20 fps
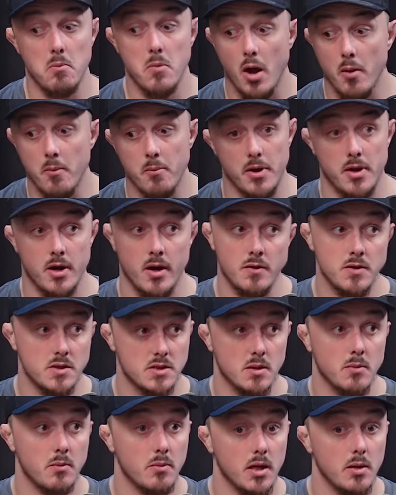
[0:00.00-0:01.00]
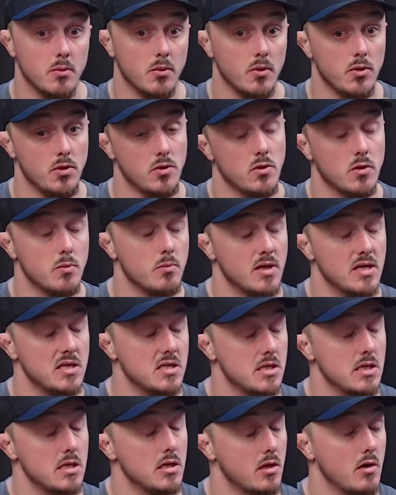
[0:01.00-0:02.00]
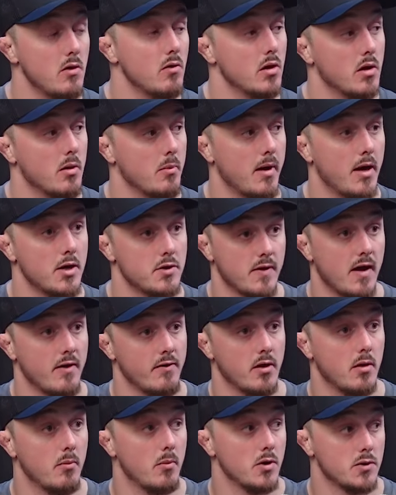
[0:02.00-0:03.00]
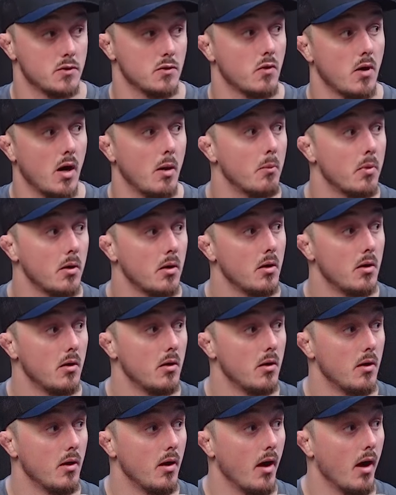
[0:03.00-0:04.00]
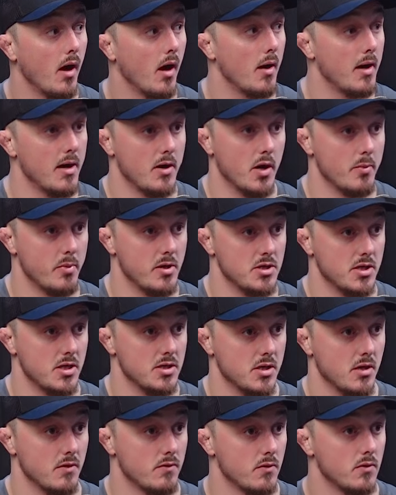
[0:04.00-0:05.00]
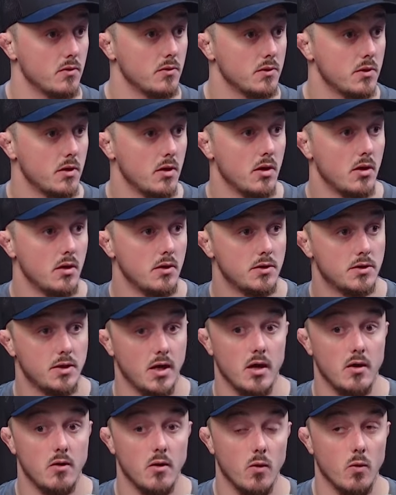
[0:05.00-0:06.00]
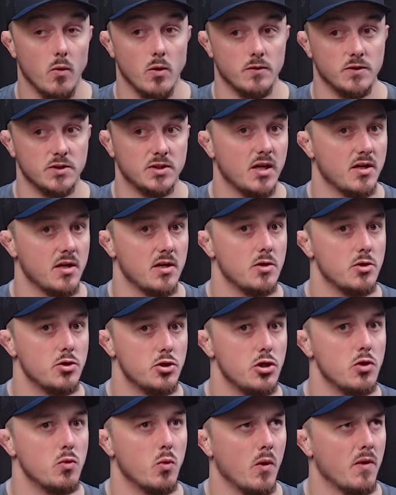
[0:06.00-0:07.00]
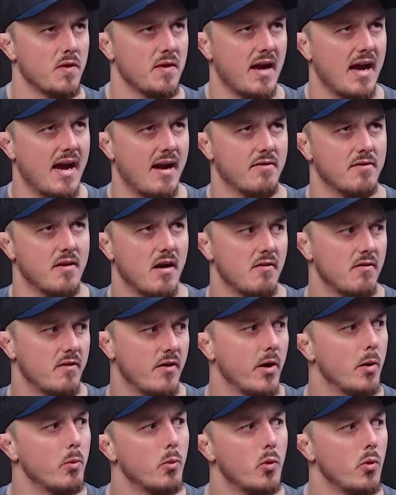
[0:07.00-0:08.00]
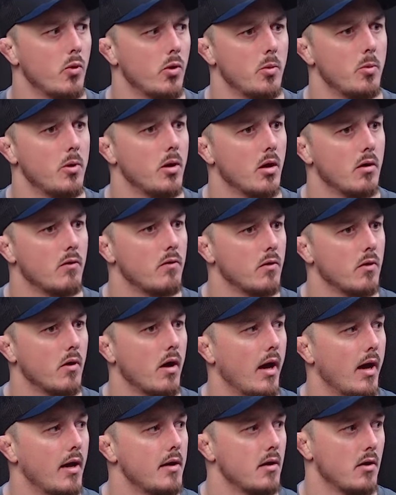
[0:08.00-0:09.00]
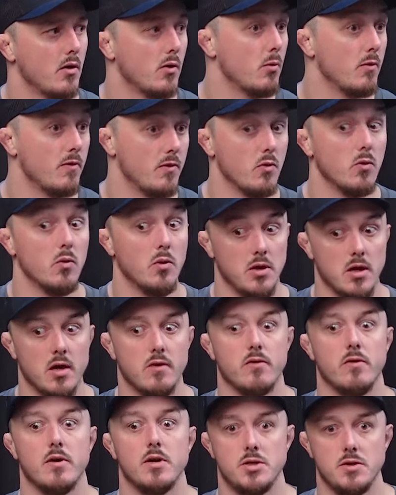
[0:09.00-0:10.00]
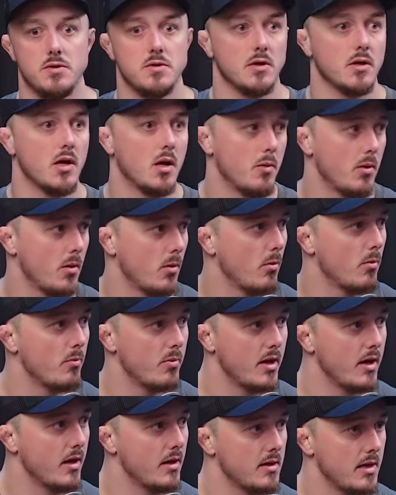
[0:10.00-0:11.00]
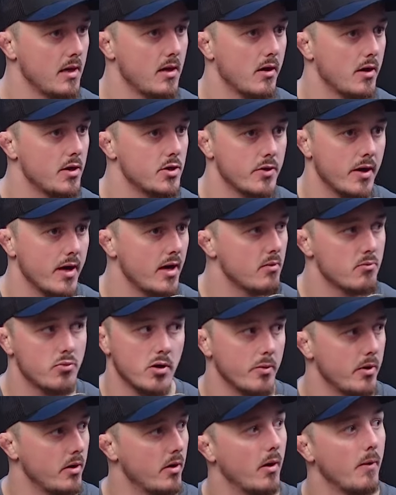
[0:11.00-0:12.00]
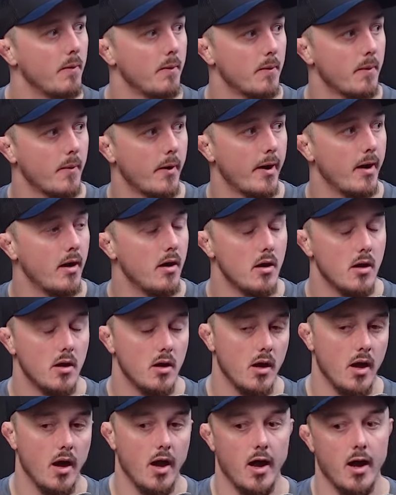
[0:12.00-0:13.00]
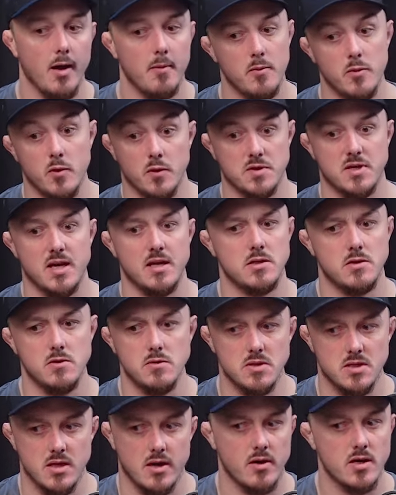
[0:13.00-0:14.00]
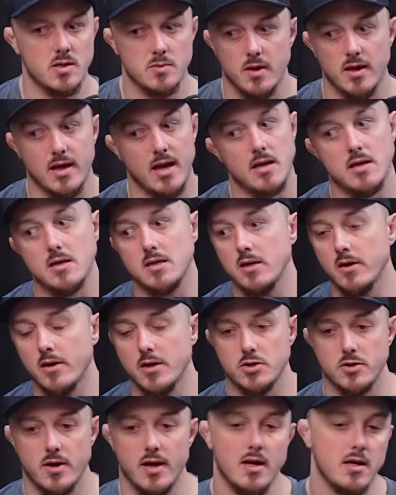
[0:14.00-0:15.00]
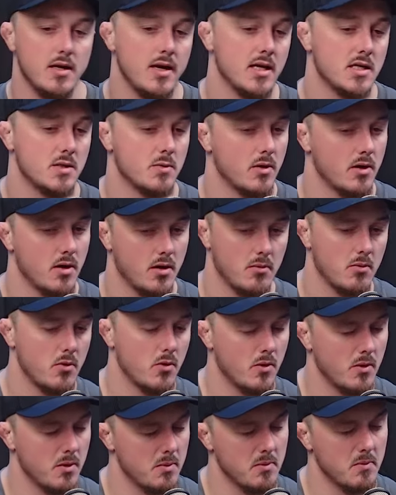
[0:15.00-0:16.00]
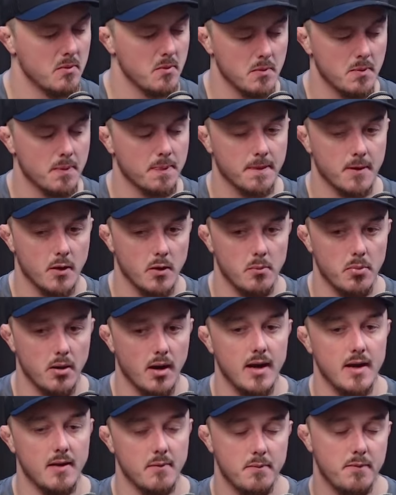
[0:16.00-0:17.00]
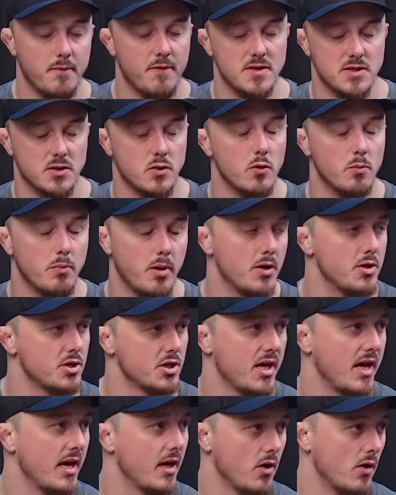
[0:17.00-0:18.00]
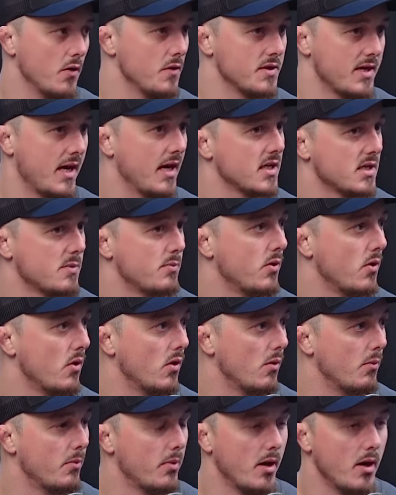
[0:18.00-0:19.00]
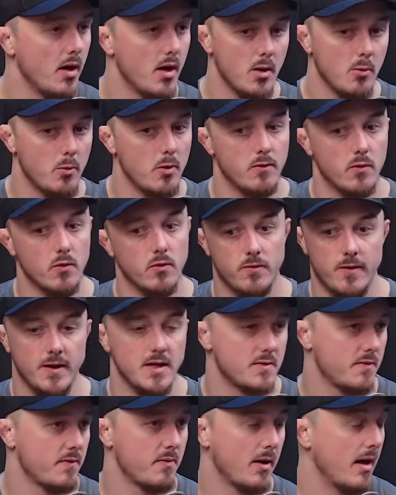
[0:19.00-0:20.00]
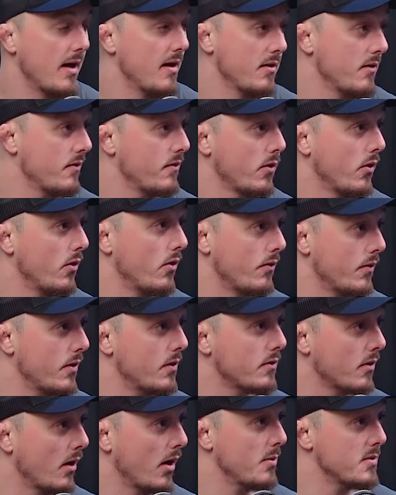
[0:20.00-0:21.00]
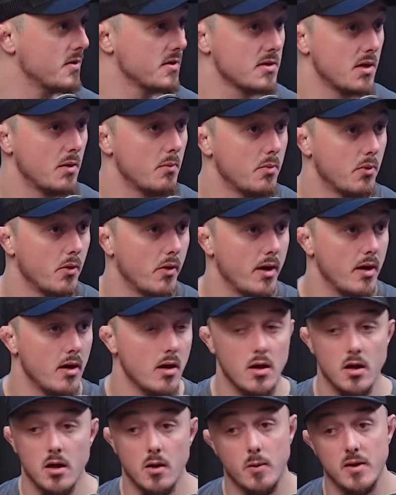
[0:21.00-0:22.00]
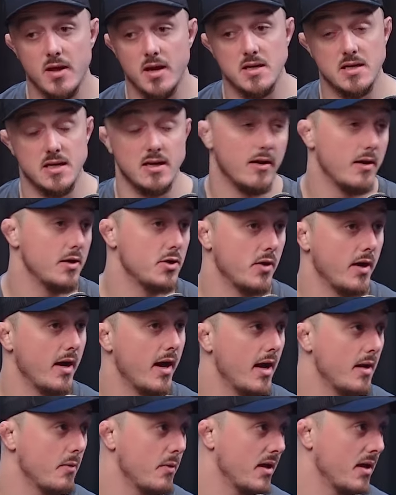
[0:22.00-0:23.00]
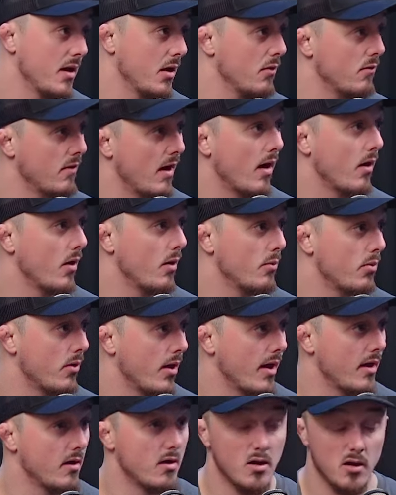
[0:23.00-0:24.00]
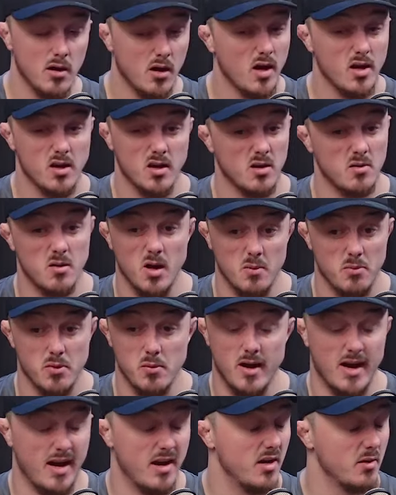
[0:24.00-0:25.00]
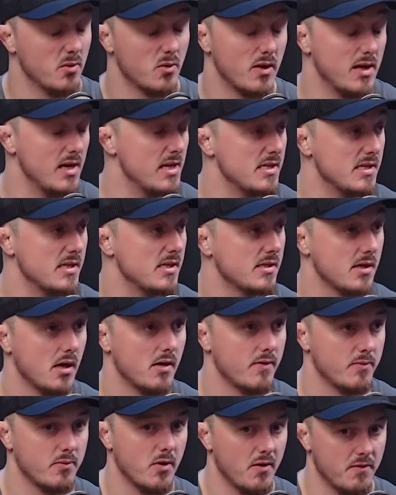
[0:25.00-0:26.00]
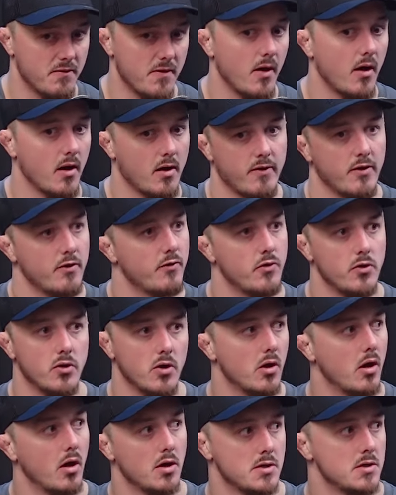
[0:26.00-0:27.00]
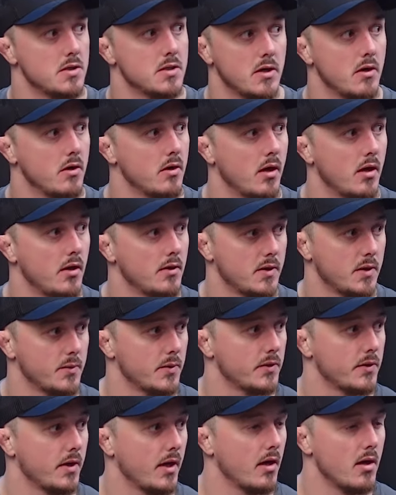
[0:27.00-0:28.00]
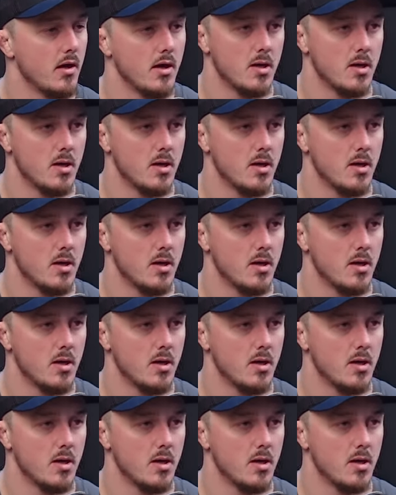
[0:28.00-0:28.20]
unbeknown to some people, you can be DQ'd in a match for having a muscle cramp in IBJJF rules. So all of a sudden, do you want to have that variable looming over your head along with all the other issues that come along with being dehydrated? Probably not, right? Not to get too serious, but again, dehydrated, yes, we're not a complete physical punch kick contact sport, but we've all faced flat at the floor a few times at some point. We're then dehydrated. We're then going to rattle our brain. I put my hand up quite easy and say I felt like I've had a few concussions here and there type of thing.